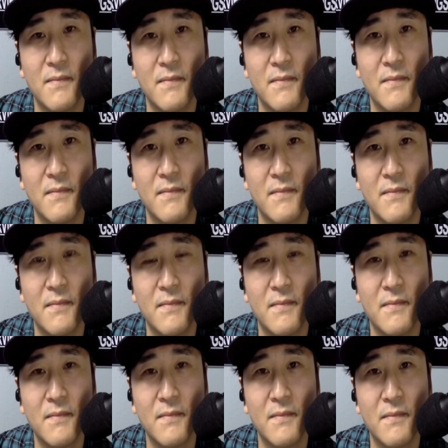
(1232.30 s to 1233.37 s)

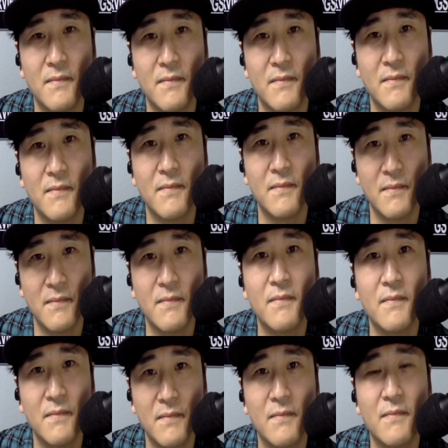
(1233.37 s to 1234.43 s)

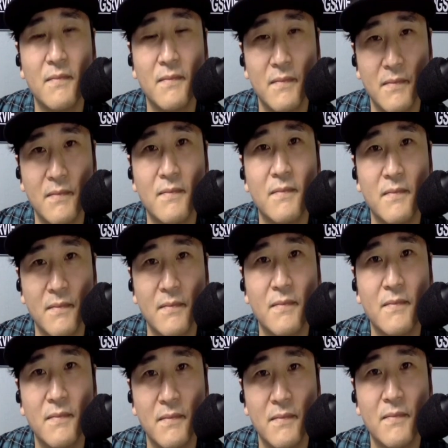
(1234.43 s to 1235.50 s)

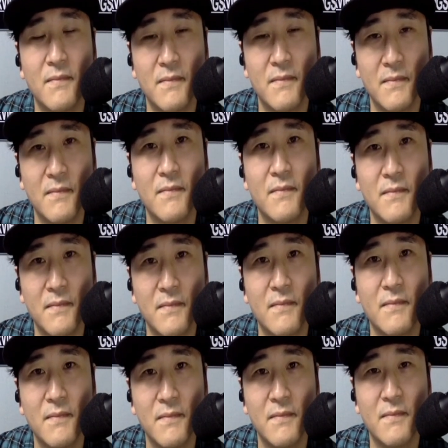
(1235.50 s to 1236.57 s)

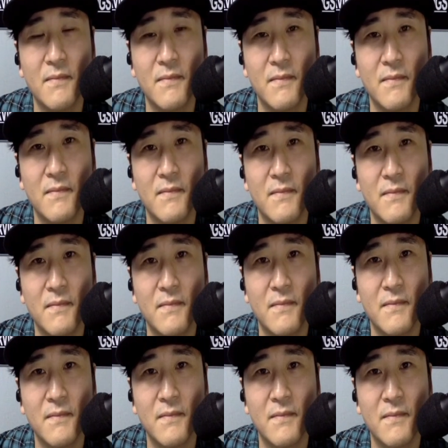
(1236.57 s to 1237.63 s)

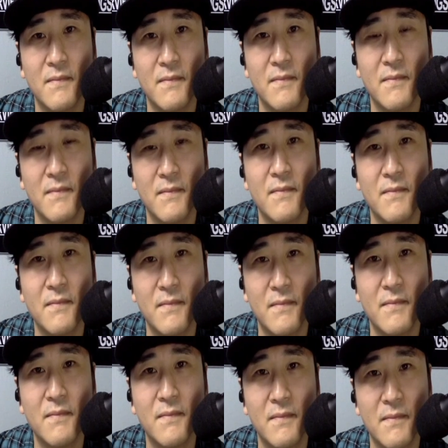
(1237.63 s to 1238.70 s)

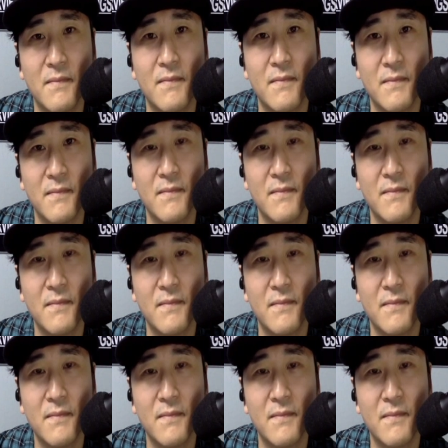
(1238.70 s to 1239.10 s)
The person shown says nothing.